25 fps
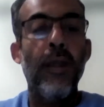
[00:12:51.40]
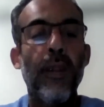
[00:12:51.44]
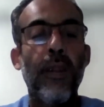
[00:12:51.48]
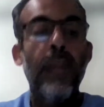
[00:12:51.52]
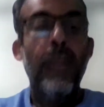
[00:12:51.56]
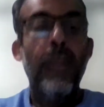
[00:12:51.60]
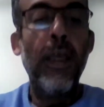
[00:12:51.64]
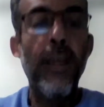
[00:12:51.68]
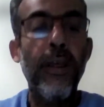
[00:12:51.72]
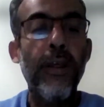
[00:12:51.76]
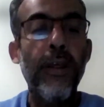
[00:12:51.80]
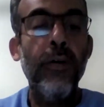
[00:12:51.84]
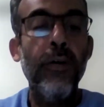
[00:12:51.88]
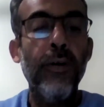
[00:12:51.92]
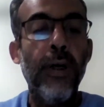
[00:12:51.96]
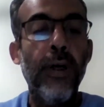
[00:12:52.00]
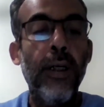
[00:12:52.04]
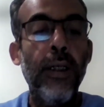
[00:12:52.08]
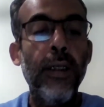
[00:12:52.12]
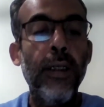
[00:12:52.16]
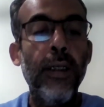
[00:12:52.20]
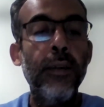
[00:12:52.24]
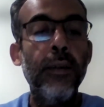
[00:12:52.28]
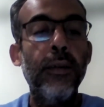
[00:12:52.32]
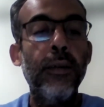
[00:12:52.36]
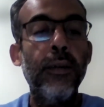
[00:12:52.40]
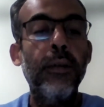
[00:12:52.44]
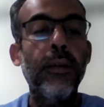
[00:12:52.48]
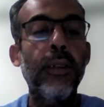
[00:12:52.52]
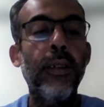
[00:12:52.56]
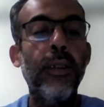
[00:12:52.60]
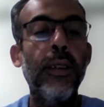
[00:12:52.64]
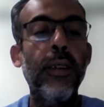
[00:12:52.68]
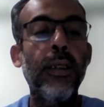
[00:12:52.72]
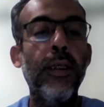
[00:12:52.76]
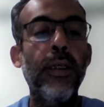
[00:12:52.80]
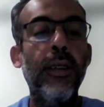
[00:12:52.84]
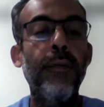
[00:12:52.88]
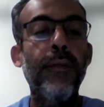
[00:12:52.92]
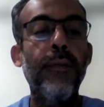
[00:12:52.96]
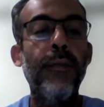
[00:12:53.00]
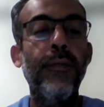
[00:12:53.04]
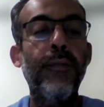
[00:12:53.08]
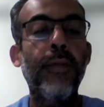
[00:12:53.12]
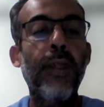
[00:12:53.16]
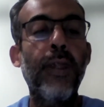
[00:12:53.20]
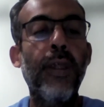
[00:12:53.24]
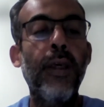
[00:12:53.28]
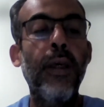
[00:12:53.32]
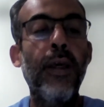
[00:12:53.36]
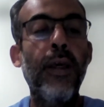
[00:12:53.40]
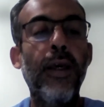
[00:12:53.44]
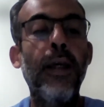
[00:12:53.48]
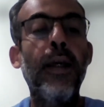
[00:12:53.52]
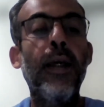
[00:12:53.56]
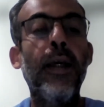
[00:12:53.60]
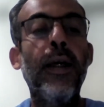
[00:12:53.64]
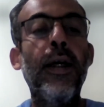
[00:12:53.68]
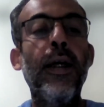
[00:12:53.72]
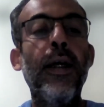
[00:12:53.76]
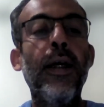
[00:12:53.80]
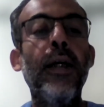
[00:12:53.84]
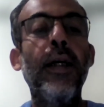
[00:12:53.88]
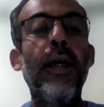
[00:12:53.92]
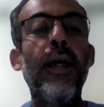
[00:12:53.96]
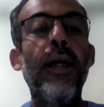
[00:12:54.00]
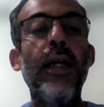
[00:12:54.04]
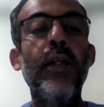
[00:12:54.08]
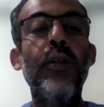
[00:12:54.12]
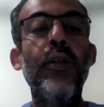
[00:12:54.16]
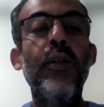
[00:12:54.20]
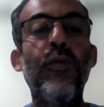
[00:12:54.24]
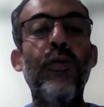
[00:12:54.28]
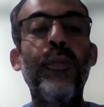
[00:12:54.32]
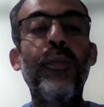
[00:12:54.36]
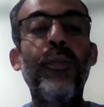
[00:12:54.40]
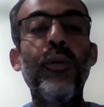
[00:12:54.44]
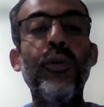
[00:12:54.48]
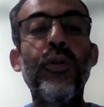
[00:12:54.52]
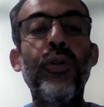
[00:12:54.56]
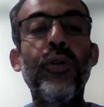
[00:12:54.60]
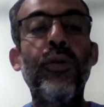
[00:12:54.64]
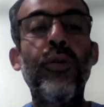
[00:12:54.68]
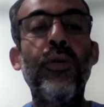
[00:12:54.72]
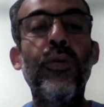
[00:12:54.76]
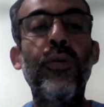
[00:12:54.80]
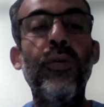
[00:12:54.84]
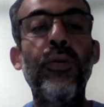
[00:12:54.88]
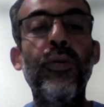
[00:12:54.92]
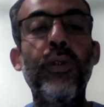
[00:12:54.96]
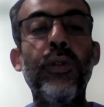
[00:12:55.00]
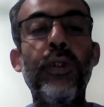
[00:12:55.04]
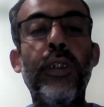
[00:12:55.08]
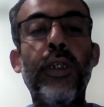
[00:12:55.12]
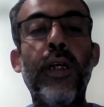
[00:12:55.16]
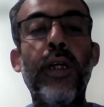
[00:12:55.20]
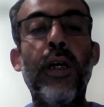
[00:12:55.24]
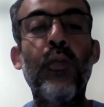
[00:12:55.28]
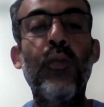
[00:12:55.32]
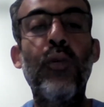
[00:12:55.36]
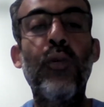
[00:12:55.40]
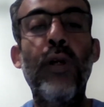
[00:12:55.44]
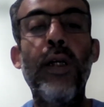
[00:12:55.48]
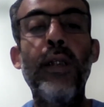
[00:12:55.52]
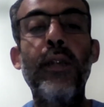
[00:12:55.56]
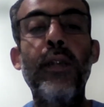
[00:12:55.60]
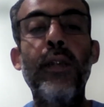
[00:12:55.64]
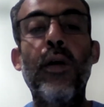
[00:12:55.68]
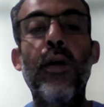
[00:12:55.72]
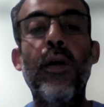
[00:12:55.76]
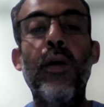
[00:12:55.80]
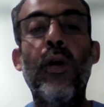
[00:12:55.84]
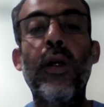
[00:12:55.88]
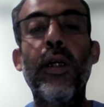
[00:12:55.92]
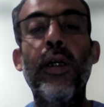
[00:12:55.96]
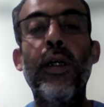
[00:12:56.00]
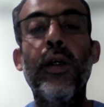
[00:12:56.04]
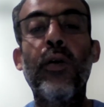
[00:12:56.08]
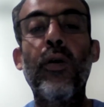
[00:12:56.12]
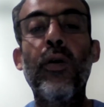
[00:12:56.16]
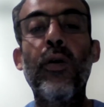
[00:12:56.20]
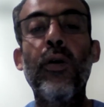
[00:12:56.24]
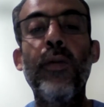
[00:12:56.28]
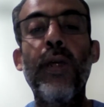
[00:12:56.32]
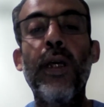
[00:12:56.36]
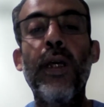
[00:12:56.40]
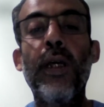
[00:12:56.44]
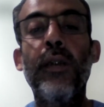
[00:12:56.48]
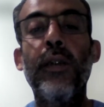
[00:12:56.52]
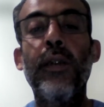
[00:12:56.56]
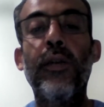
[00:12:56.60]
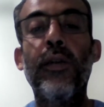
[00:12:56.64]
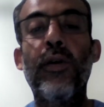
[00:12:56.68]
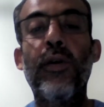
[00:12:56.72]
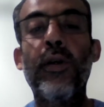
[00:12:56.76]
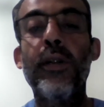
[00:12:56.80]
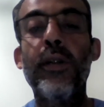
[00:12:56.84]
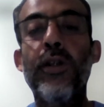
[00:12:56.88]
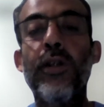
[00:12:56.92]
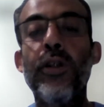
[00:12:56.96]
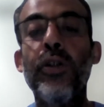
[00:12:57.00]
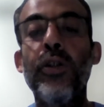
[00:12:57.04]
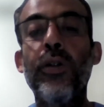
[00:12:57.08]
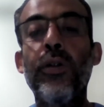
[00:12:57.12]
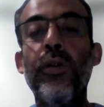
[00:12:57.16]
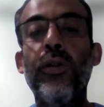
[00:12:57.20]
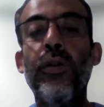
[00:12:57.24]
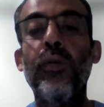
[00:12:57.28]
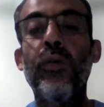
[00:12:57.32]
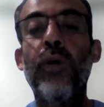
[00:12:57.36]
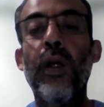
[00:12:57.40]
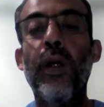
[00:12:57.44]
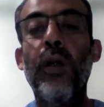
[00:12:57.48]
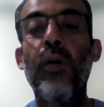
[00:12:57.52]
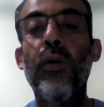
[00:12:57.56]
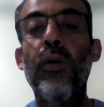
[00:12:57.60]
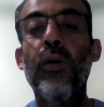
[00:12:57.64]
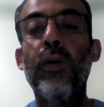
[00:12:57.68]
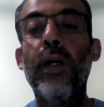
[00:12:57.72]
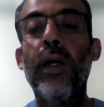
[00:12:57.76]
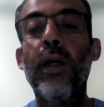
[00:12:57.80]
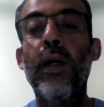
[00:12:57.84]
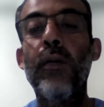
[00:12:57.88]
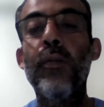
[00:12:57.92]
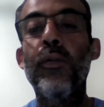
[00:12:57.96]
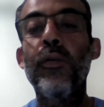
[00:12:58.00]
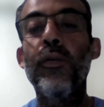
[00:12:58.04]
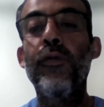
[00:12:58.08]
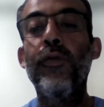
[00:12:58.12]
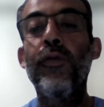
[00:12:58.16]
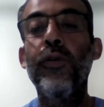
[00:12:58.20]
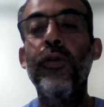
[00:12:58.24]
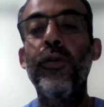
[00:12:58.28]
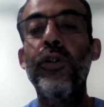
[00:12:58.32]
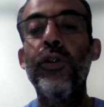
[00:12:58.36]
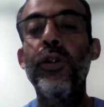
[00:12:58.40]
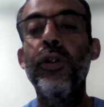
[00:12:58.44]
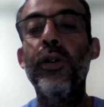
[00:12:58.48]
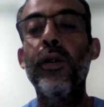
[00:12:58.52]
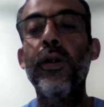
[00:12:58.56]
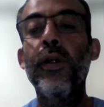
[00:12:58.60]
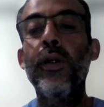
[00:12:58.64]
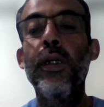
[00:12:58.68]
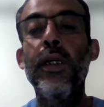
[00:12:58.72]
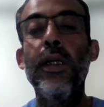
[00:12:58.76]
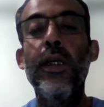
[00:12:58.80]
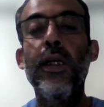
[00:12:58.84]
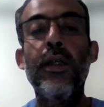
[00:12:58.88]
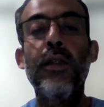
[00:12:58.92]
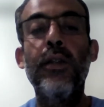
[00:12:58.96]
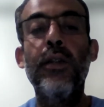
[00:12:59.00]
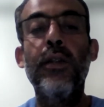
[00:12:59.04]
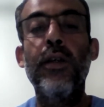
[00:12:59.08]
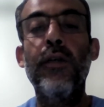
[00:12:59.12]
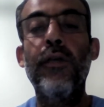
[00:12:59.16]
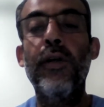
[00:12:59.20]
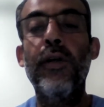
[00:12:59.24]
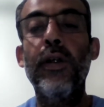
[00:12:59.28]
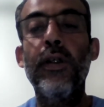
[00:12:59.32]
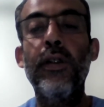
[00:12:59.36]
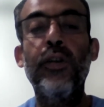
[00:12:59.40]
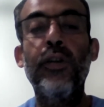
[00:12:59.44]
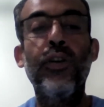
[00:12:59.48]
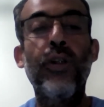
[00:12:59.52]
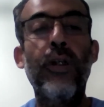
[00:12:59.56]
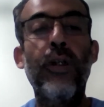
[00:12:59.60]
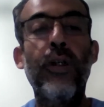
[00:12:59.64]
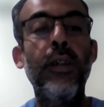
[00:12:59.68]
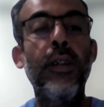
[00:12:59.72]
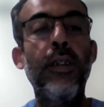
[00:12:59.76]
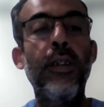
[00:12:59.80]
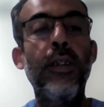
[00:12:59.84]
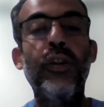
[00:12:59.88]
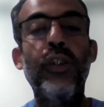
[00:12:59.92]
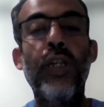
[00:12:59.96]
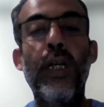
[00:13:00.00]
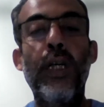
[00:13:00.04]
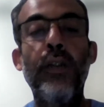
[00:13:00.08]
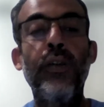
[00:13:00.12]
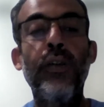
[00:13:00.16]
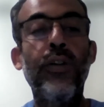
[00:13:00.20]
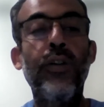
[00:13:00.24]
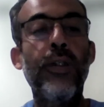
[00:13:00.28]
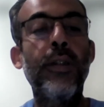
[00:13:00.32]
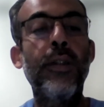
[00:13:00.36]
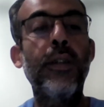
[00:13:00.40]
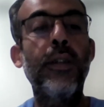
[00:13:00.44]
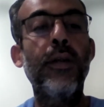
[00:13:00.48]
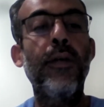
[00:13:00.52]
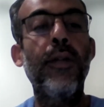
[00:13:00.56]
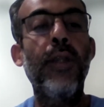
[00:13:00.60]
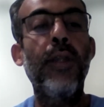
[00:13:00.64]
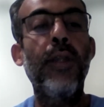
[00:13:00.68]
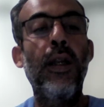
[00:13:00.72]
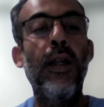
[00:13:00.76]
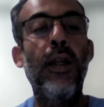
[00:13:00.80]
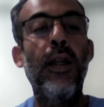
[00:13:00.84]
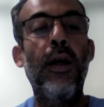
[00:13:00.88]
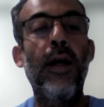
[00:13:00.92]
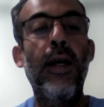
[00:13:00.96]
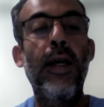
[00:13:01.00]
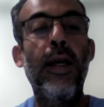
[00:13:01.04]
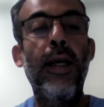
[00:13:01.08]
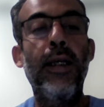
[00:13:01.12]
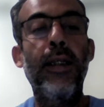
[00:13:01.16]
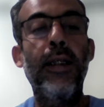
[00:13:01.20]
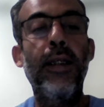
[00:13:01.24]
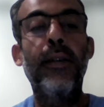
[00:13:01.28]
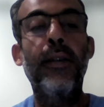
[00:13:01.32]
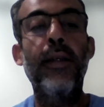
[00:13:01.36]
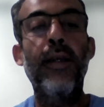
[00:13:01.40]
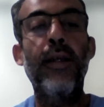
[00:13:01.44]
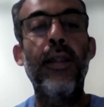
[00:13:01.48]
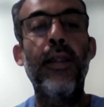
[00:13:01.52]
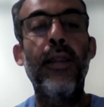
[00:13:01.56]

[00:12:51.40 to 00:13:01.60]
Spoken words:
Thank you, Alex. As we push to decarbonize our economy and the transition to a low carbon future, several challenges lie ahead.